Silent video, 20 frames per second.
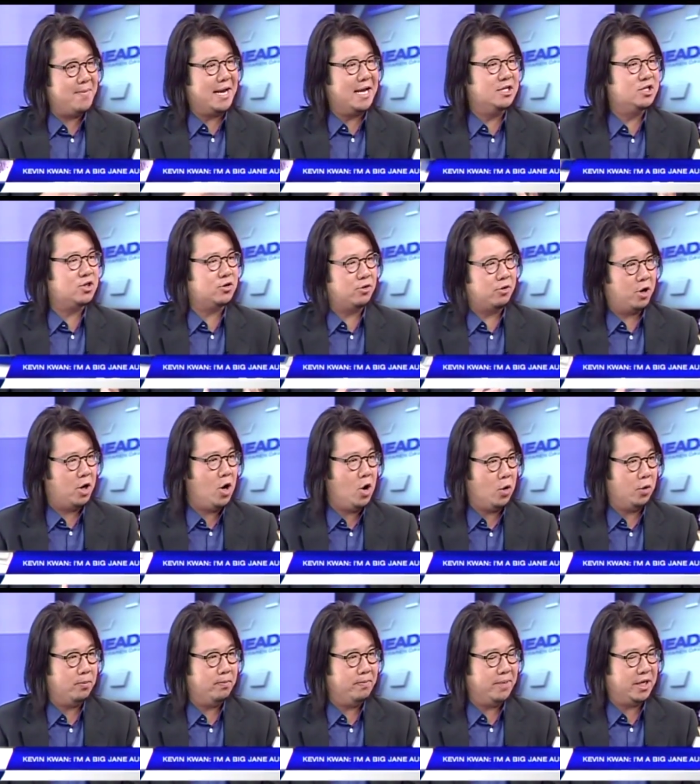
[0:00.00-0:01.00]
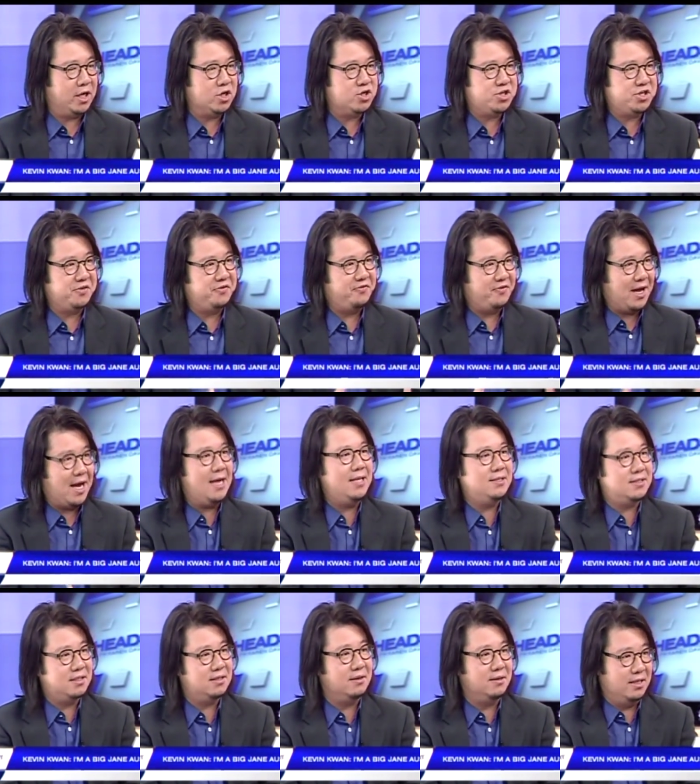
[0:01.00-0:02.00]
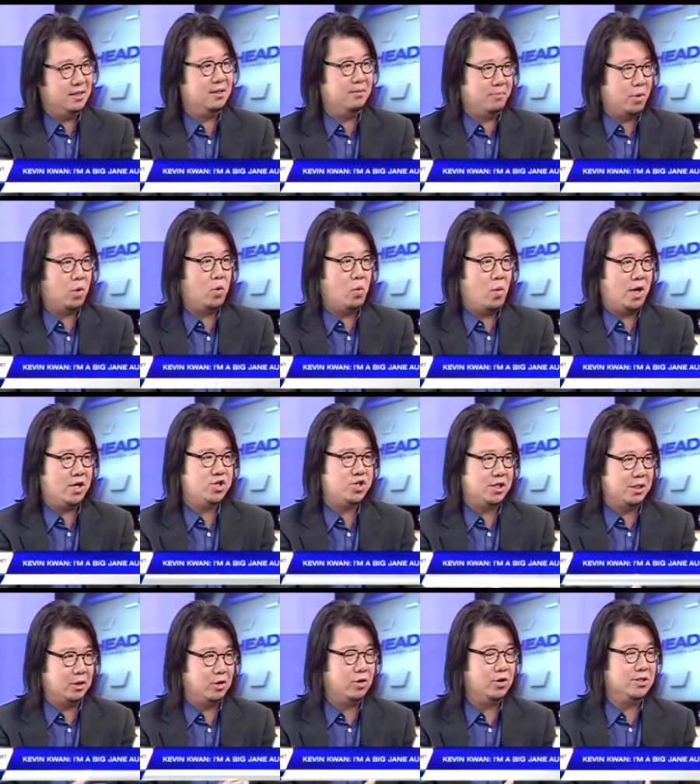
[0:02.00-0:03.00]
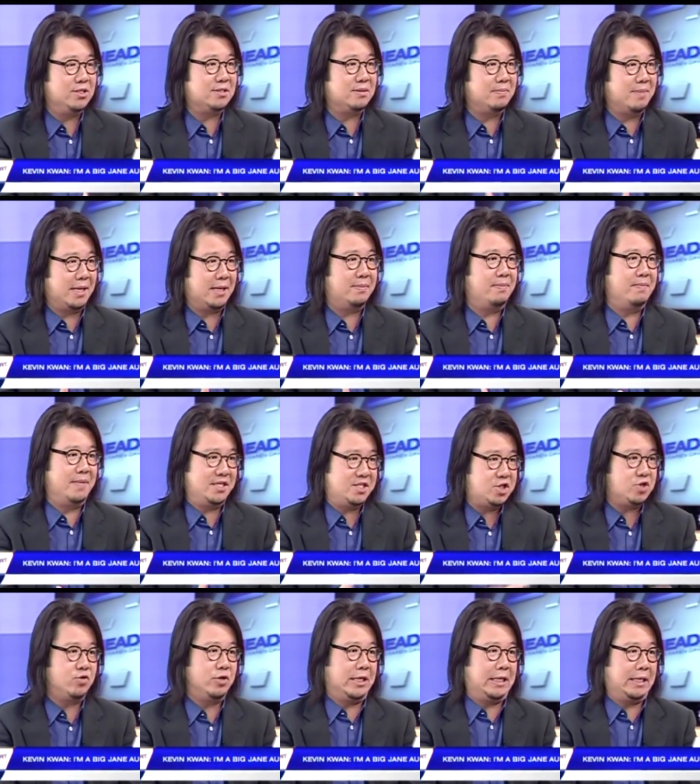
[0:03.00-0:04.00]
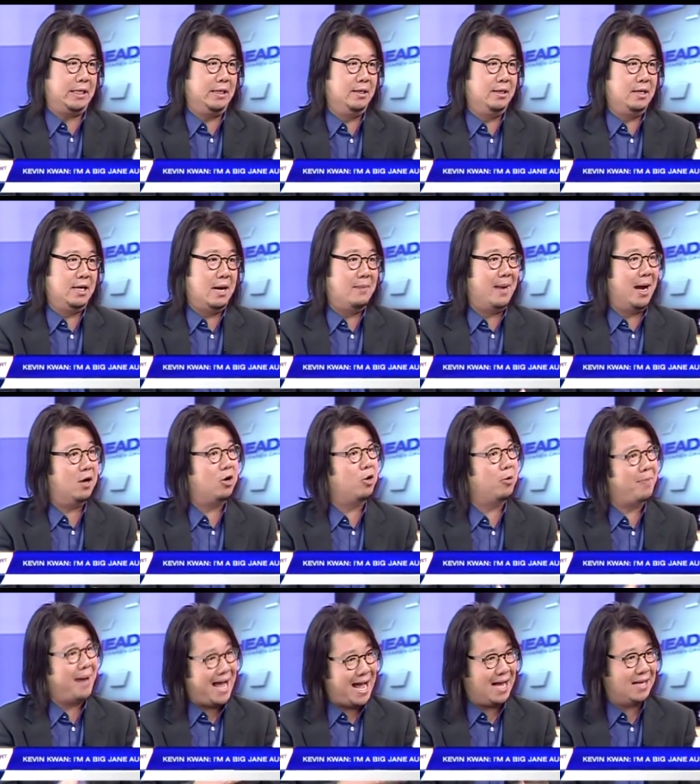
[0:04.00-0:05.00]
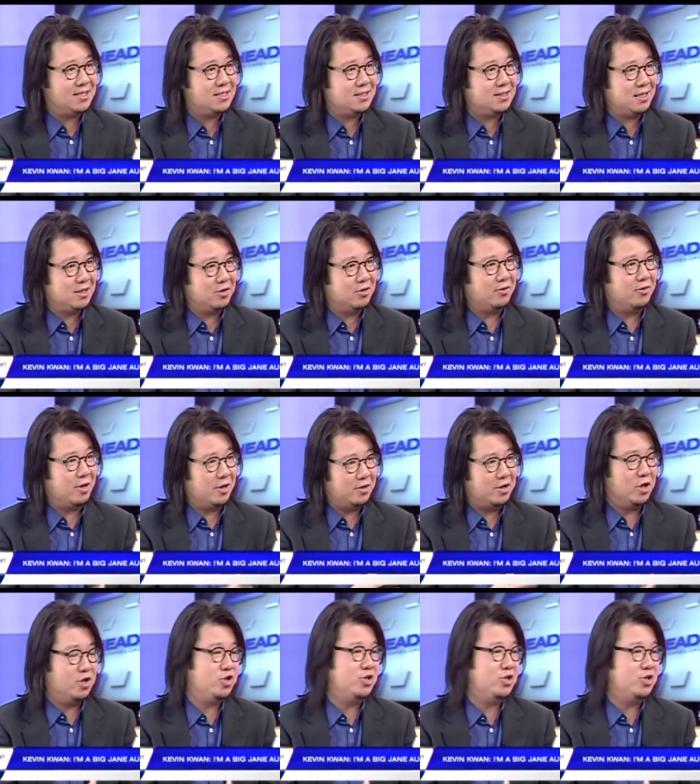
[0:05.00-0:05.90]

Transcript: into her own because she finds in the, in the book one, she learns yeah. a big mystery about her past and her, you know, she